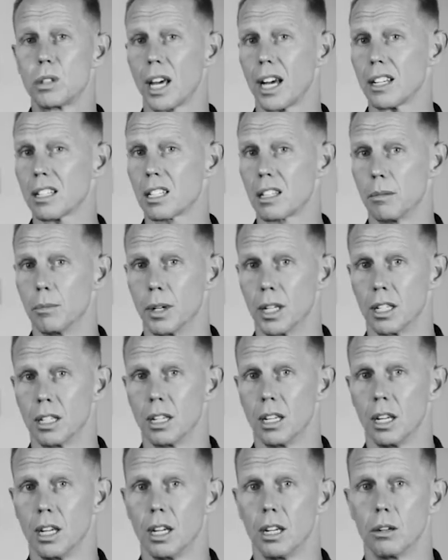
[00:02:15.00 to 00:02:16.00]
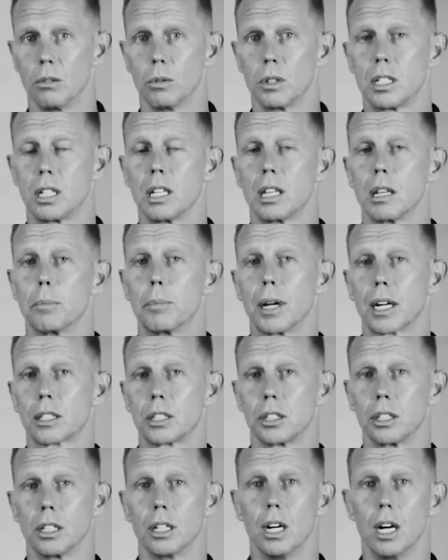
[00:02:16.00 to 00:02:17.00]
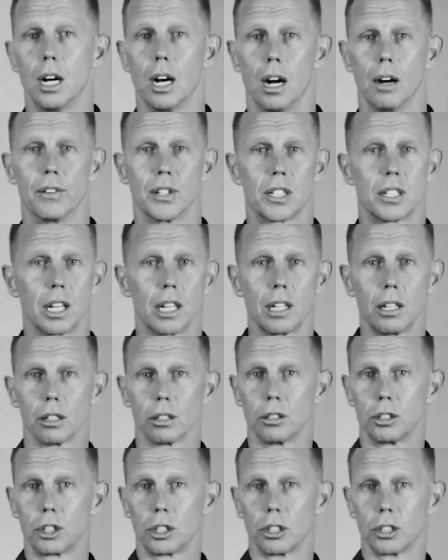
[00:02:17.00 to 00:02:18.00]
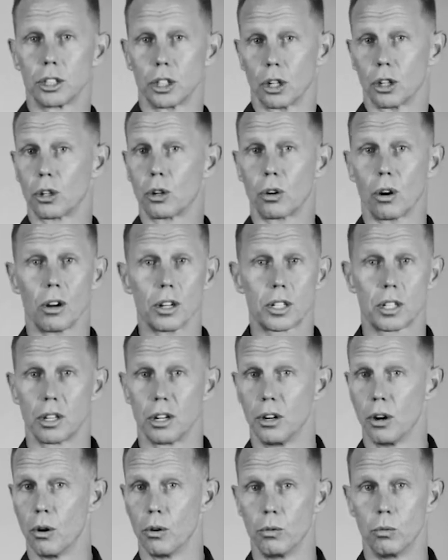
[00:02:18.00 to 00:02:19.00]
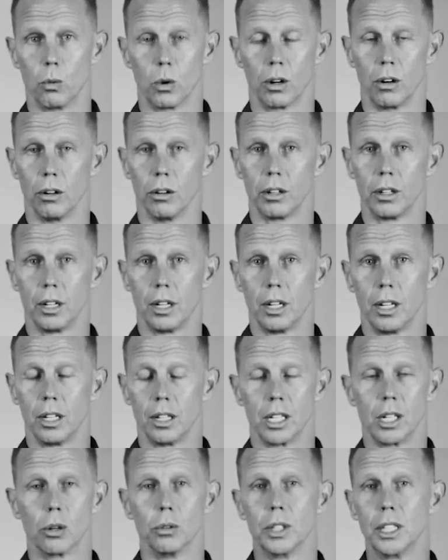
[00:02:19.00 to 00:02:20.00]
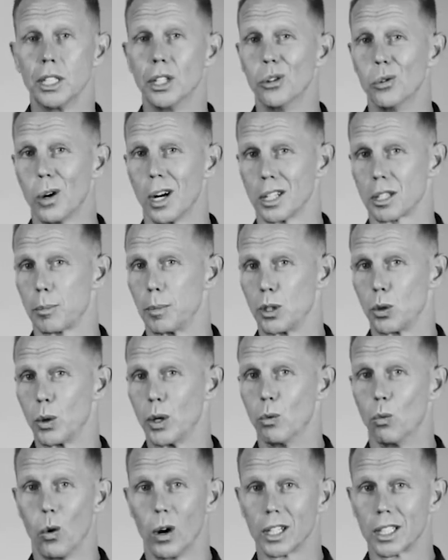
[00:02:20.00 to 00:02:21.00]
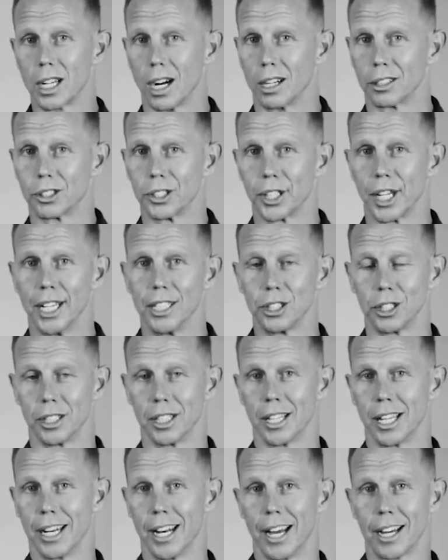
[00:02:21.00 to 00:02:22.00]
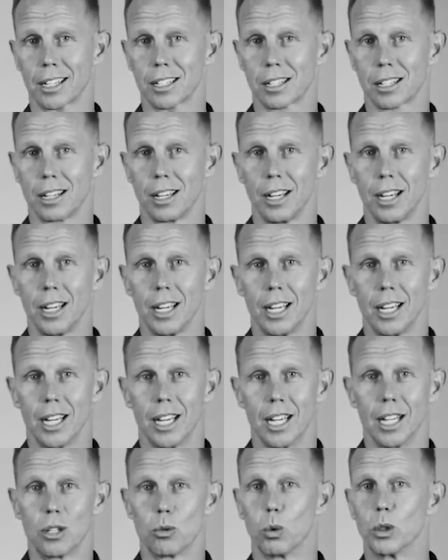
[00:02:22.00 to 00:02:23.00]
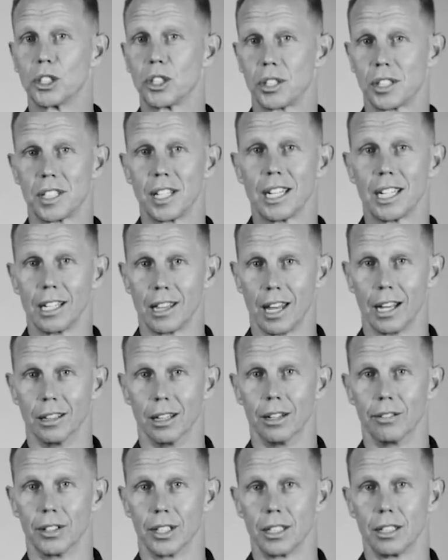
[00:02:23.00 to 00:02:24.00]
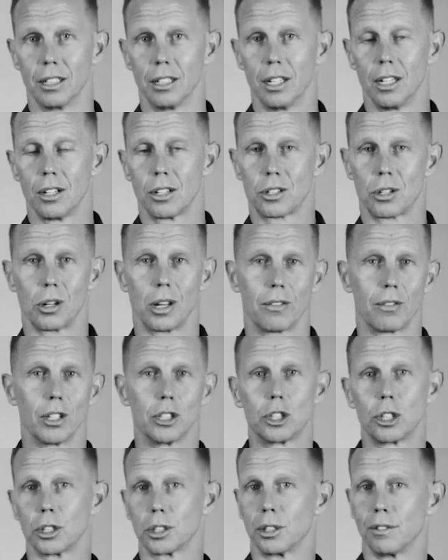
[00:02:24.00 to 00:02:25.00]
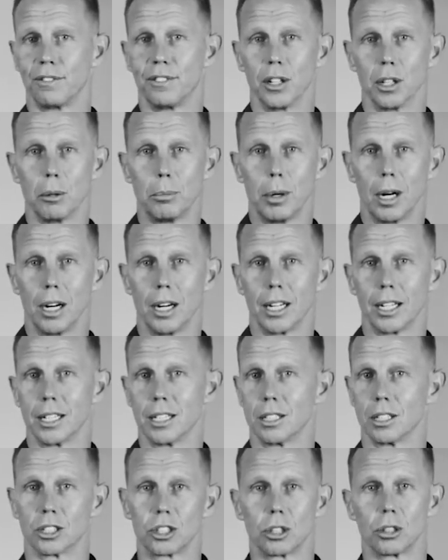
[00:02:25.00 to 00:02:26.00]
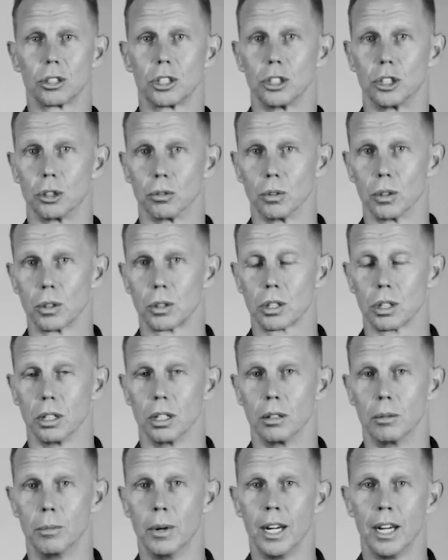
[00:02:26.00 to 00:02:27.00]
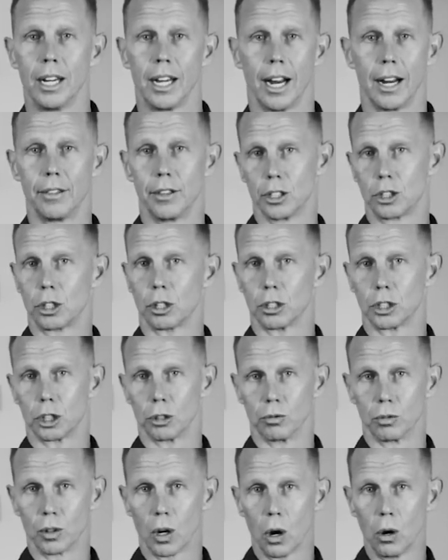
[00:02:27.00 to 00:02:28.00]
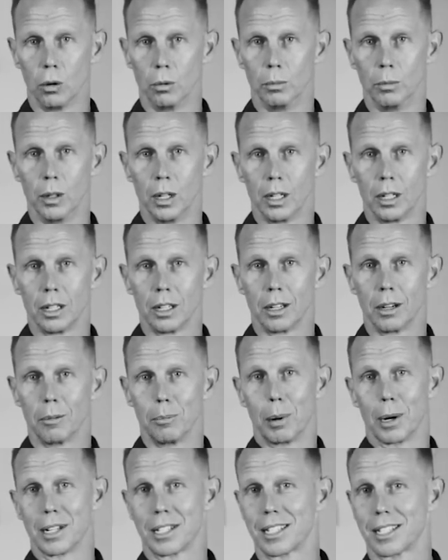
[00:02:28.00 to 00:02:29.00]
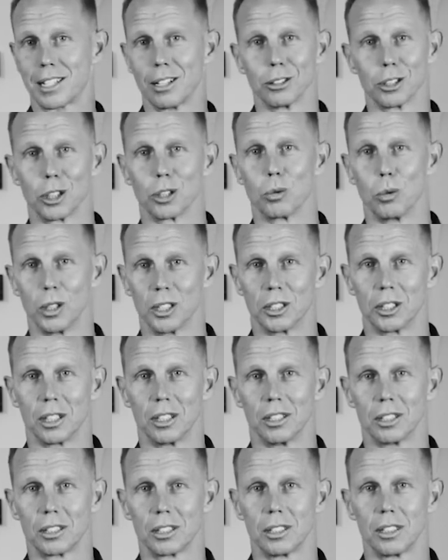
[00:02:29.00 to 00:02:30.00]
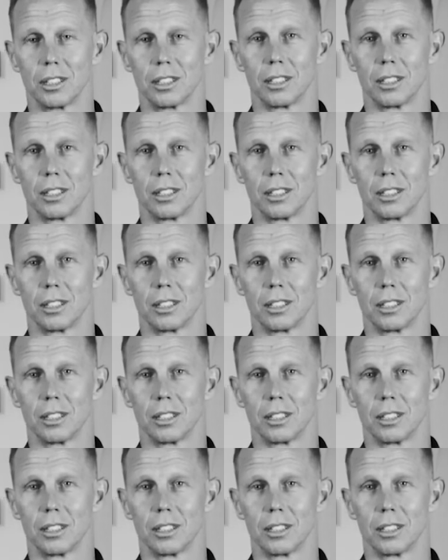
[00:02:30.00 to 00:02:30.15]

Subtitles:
Testament, we see the picture of a singular church across the known world. The only nuance between one congregation and the next is which city they live in. So you have the Church of Philippi and the Church of Jerusalem and the Church of Rome, but it's still just one church.